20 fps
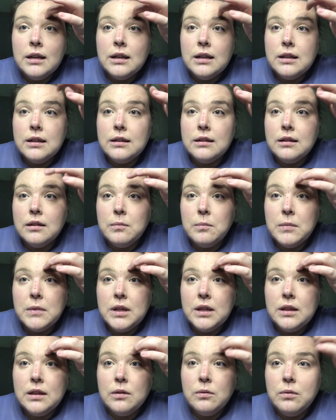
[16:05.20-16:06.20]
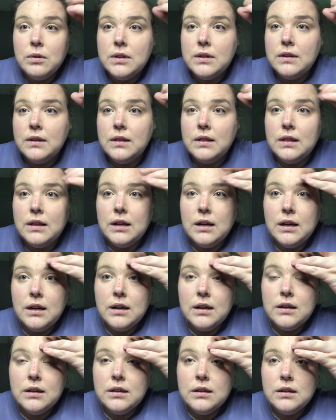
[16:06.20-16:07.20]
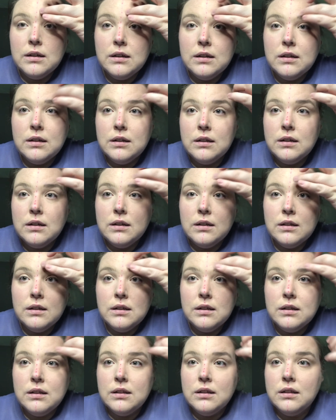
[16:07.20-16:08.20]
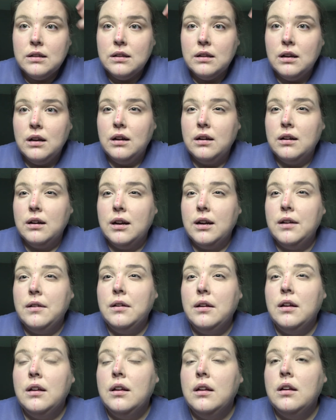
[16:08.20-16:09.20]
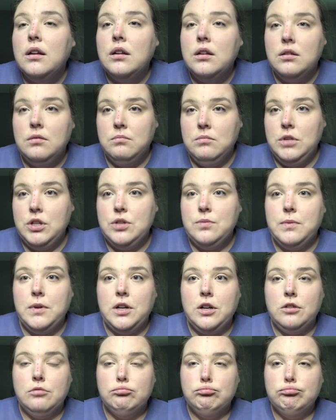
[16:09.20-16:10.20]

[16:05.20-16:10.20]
something that wasn't there. Alright, much better.